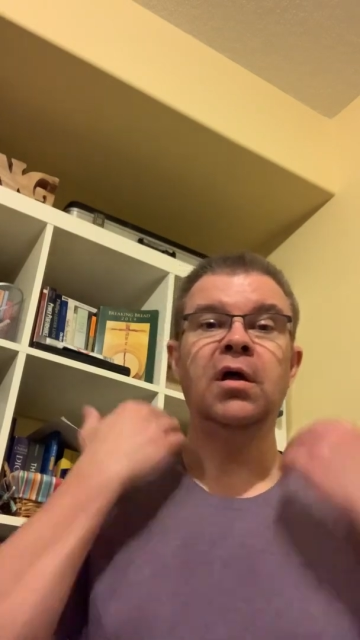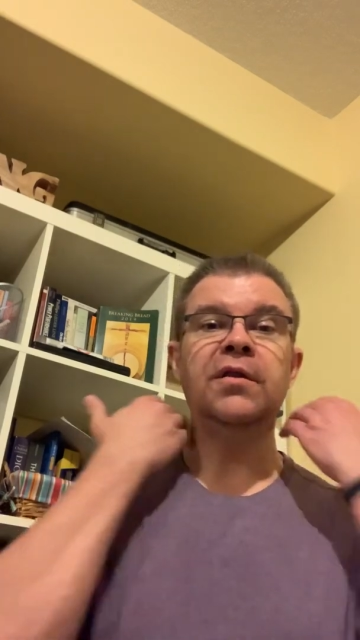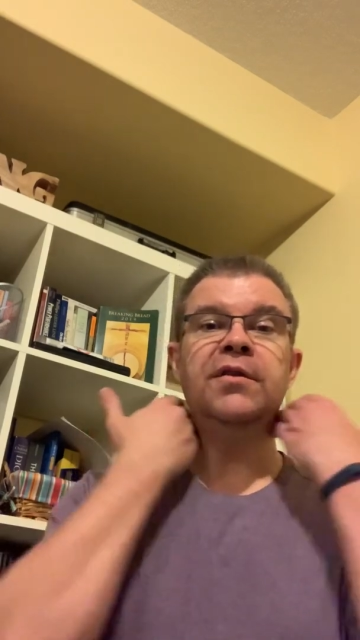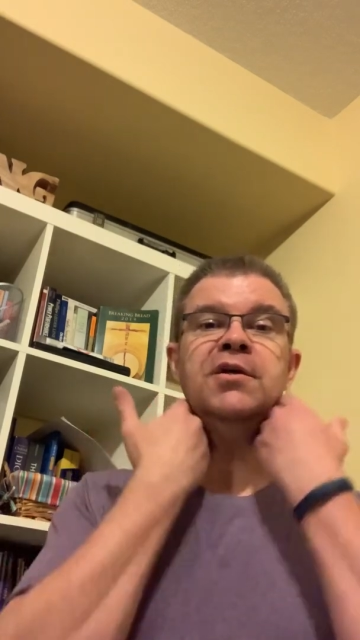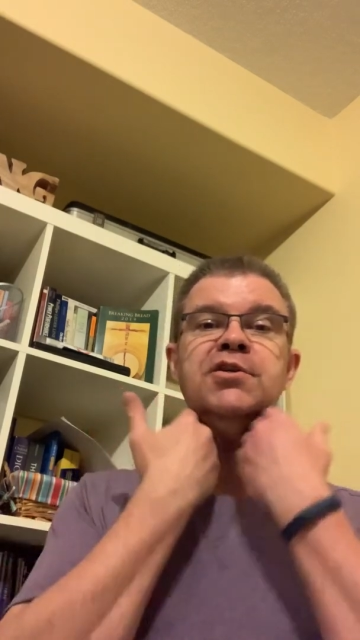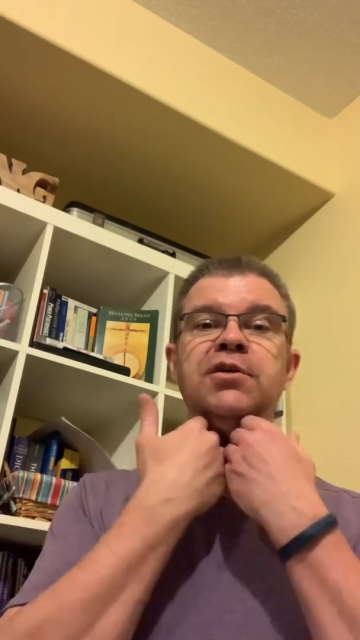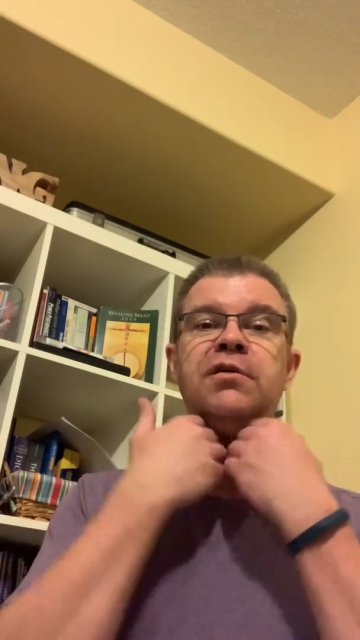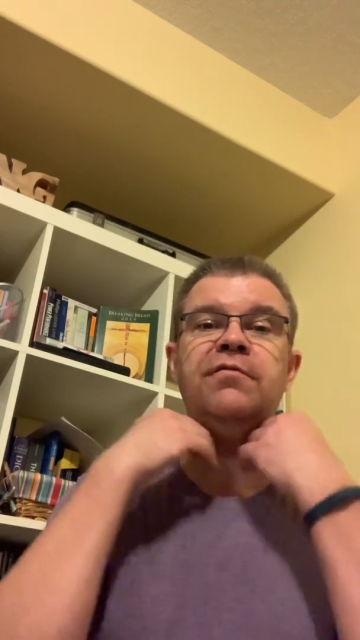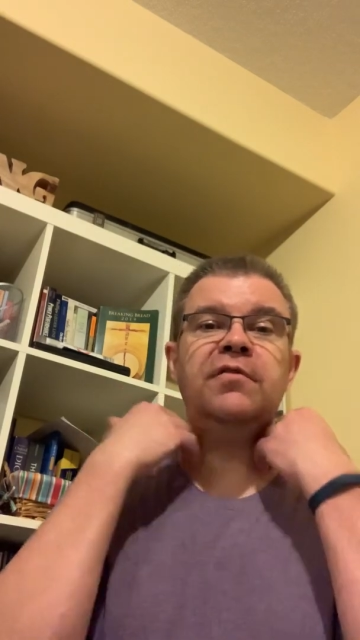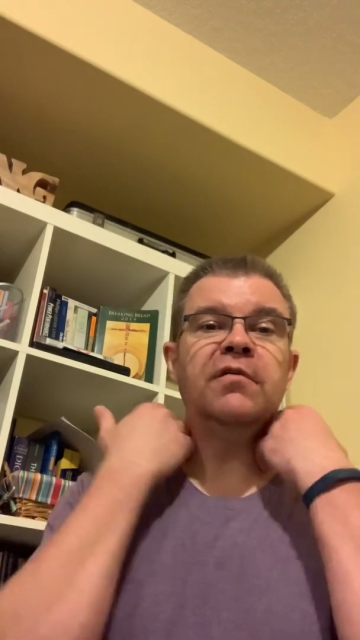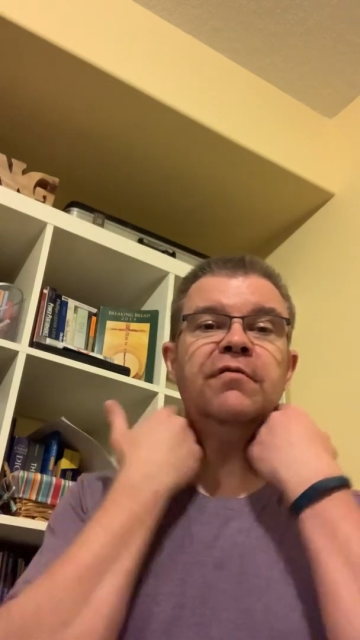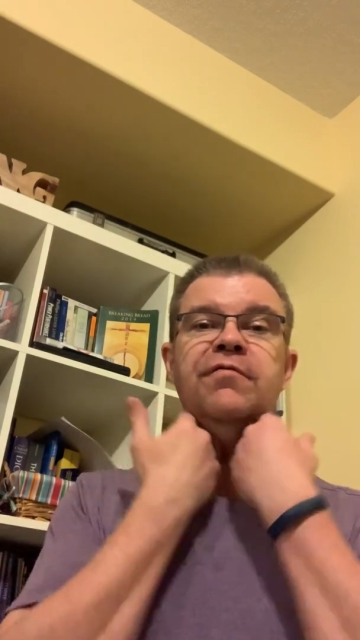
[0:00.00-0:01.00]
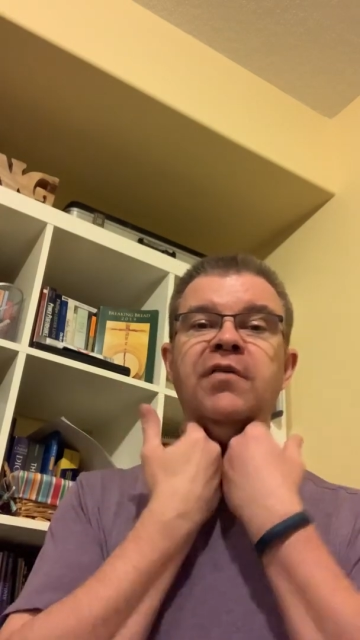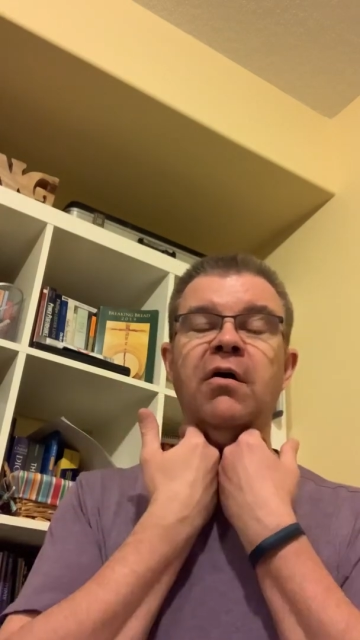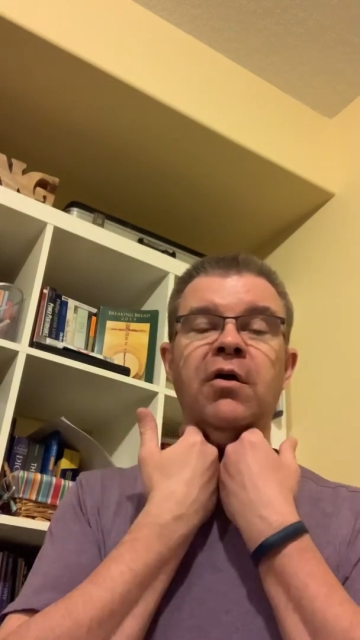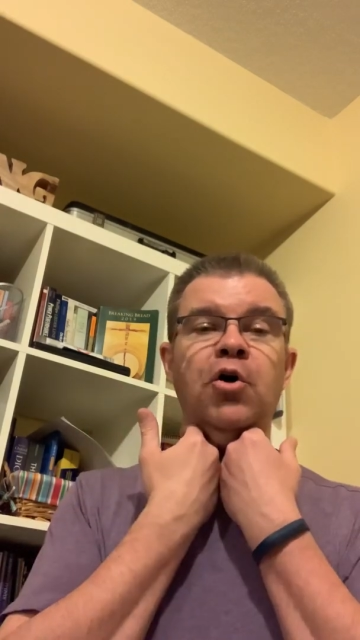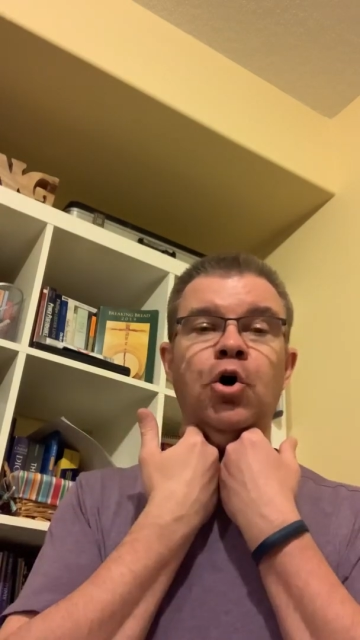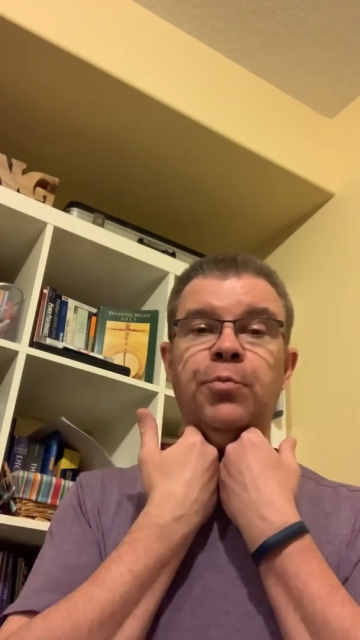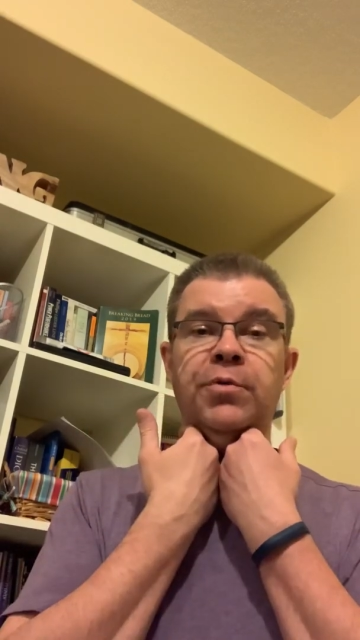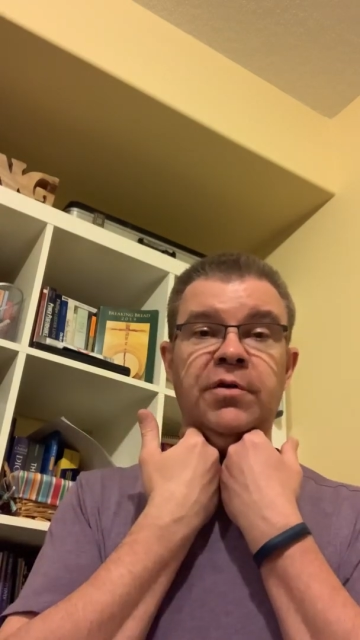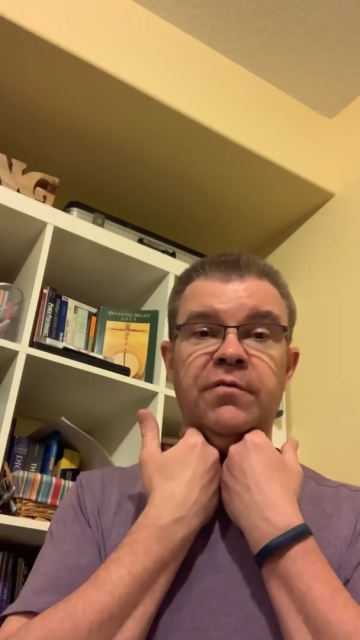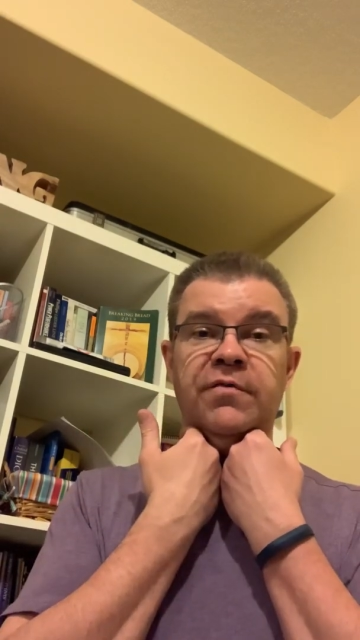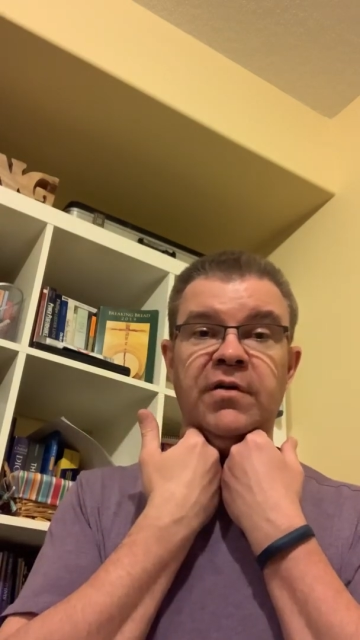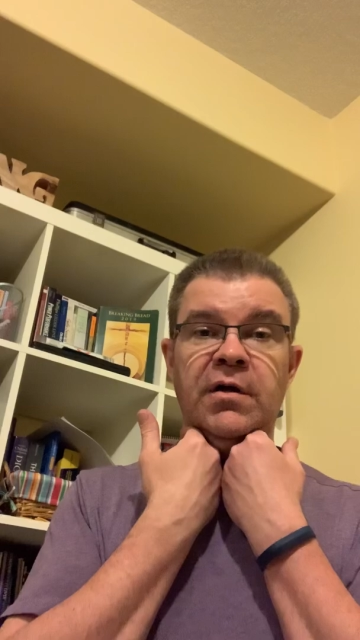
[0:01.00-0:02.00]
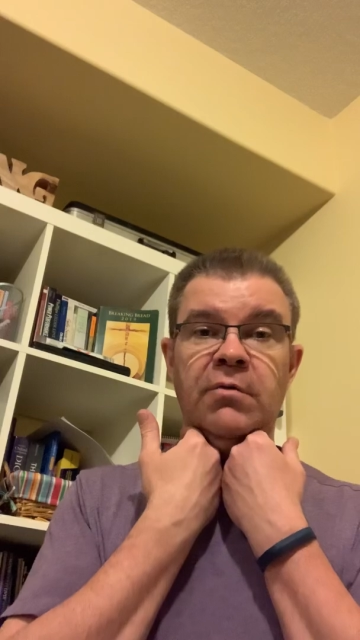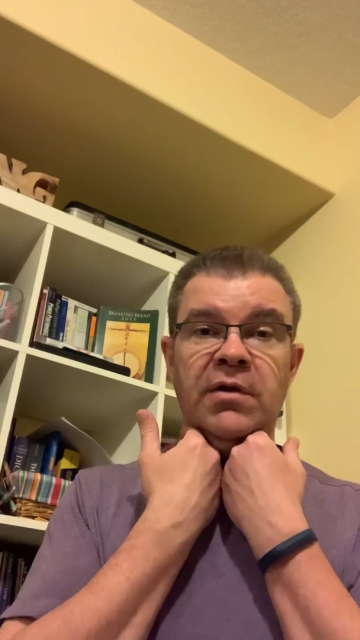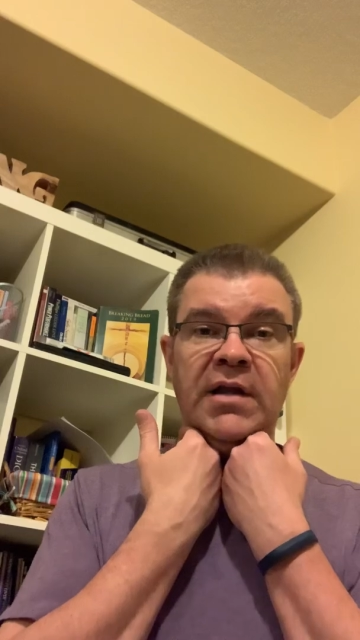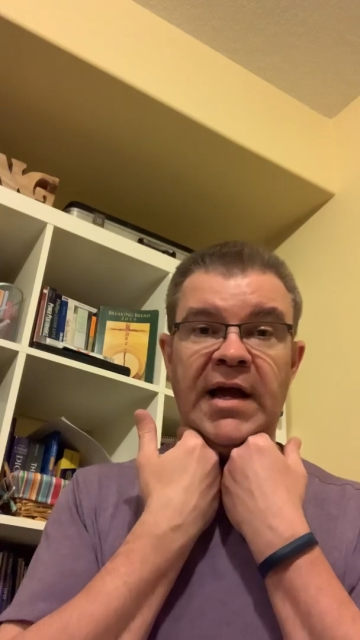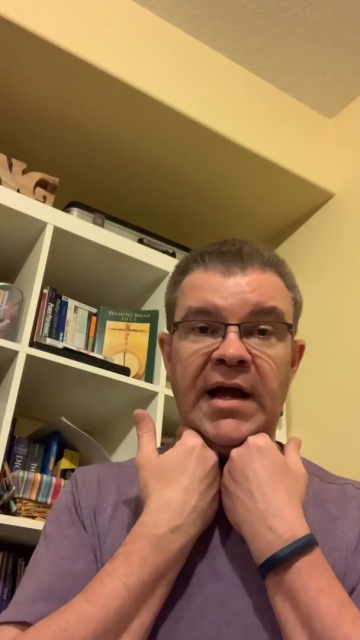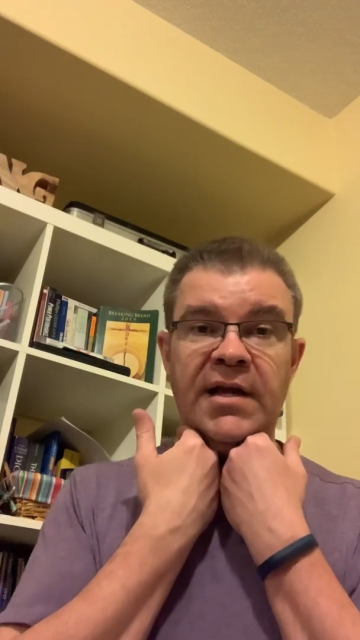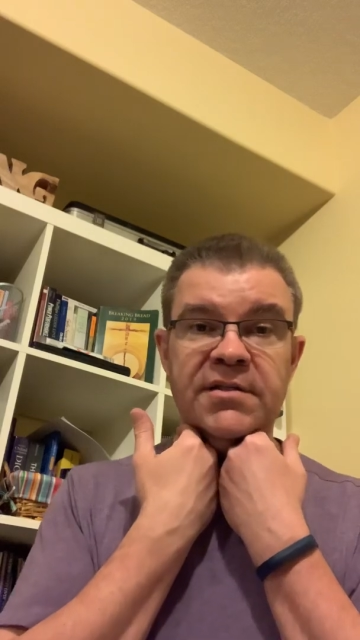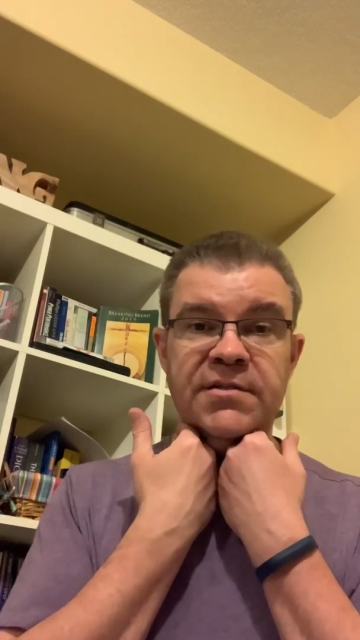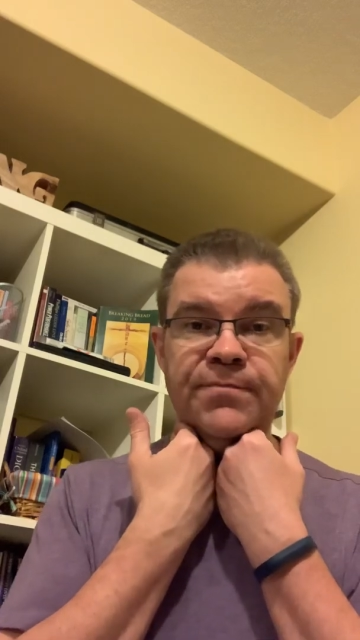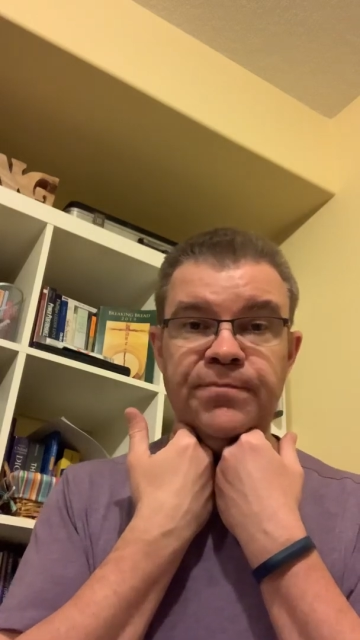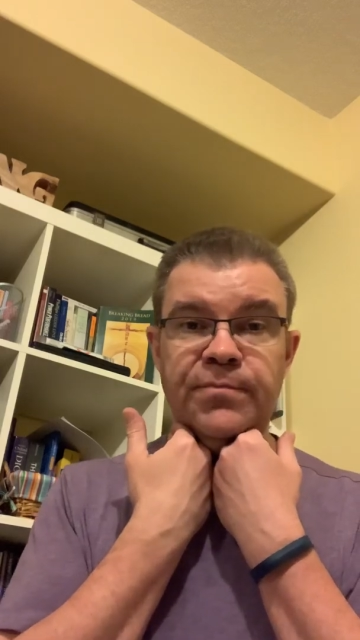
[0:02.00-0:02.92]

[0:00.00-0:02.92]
This should feel very open and very relaxed.